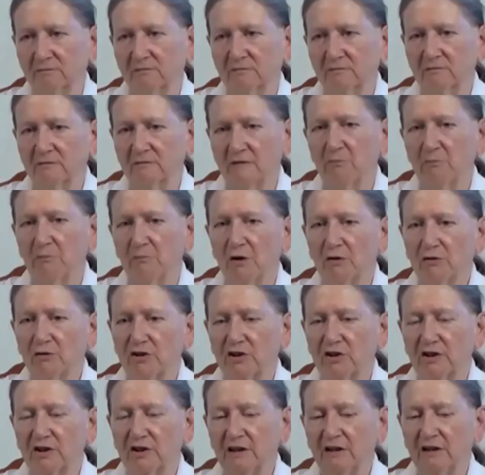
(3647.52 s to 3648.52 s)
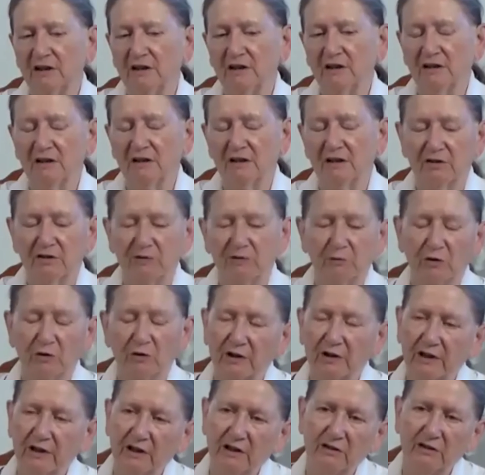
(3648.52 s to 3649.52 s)
Mostly in this
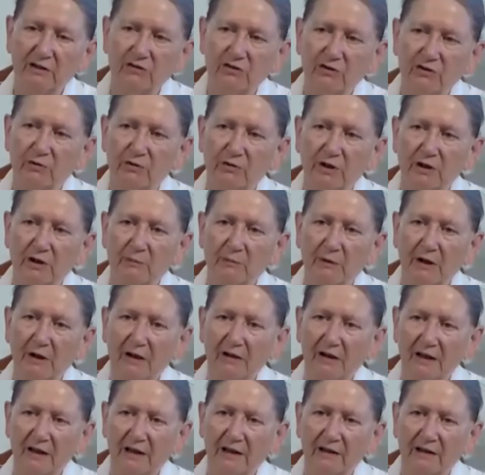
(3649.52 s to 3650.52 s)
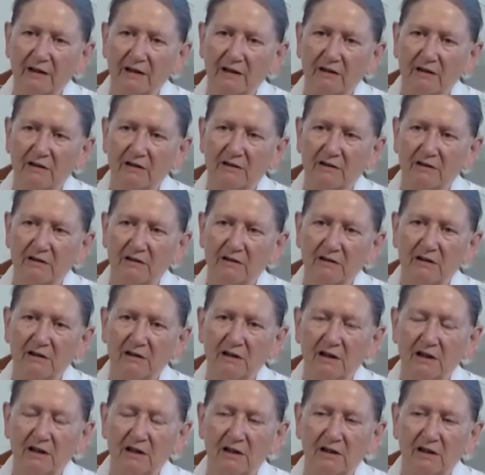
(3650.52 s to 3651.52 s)
Murli, he is talking about anger.
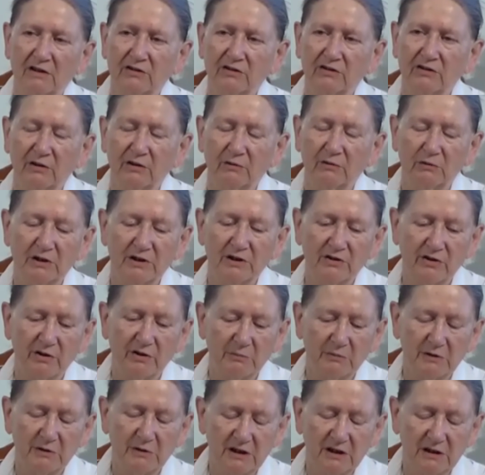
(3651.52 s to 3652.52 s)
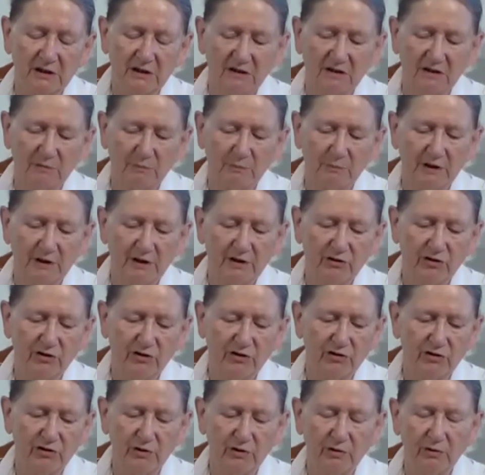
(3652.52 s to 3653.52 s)
So when somebody
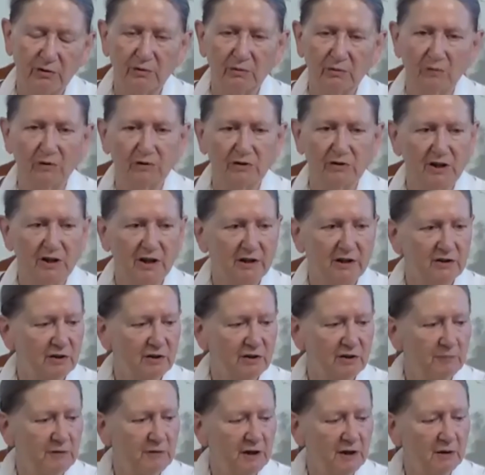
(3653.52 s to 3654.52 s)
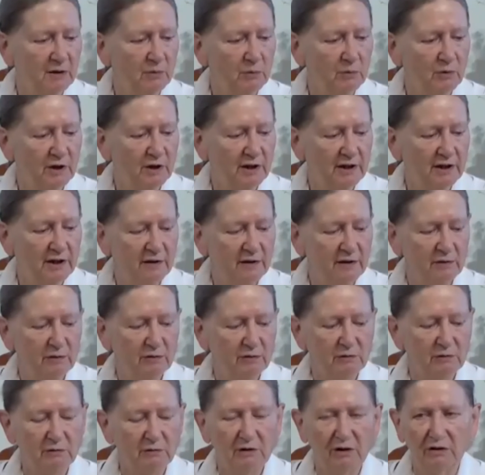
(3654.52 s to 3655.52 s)
displeases you or takes something away
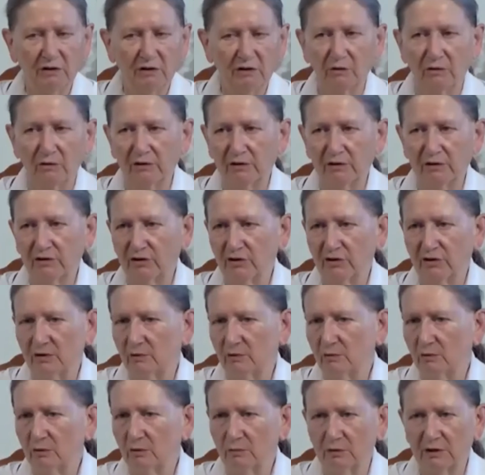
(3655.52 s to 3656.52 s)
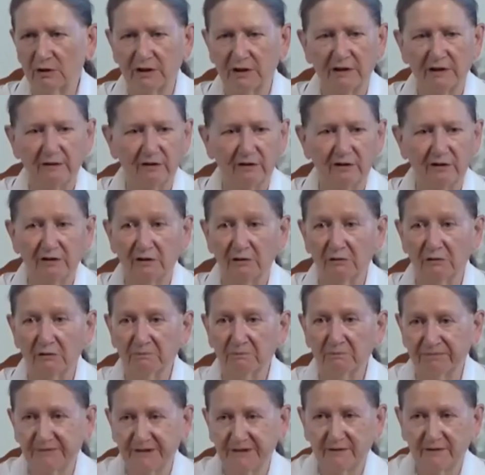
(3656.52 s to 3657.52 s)
or annoys you or whatever, you
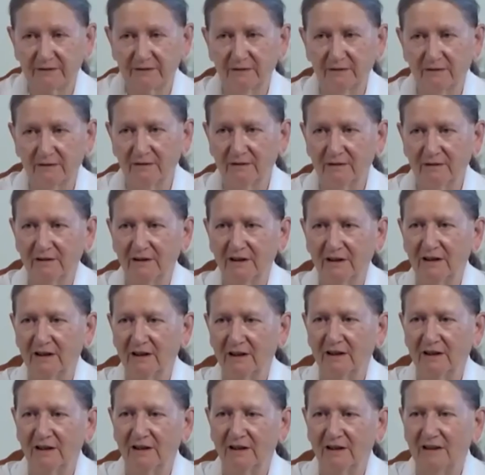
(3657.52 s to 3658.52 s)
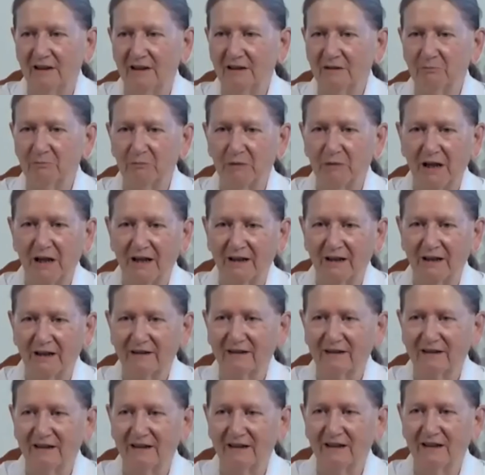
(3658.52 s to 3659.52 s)
hit back
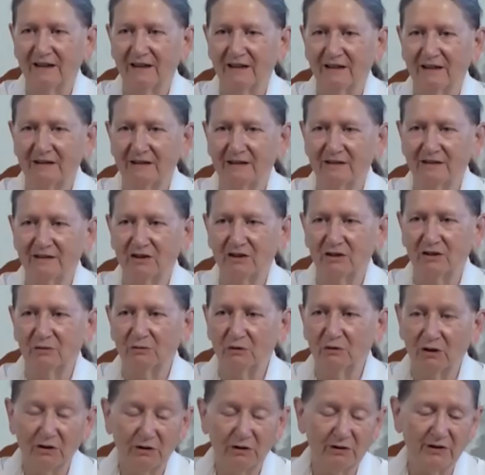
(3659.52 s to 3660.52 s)
and you hurt